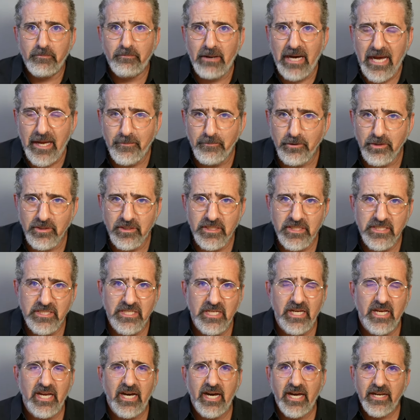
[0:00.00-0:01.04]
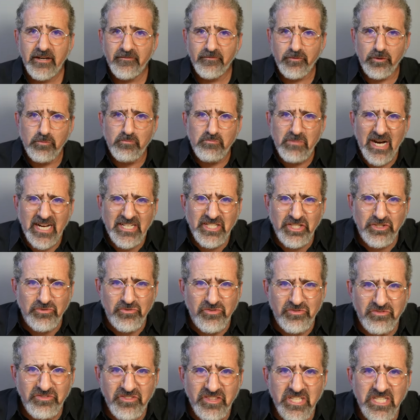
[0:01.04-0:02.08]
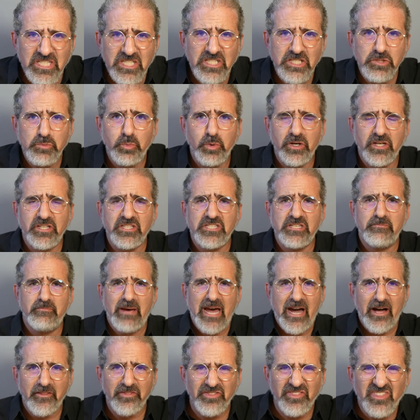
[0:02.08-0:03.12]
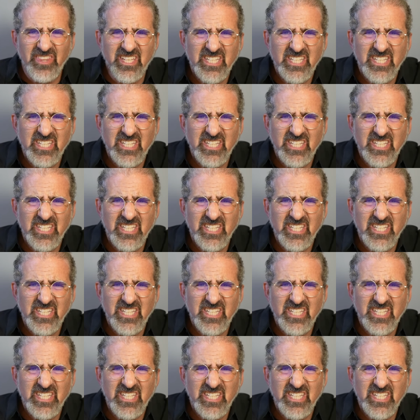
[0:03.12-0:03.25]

Bible is it kind of reminds you, this is what it's about.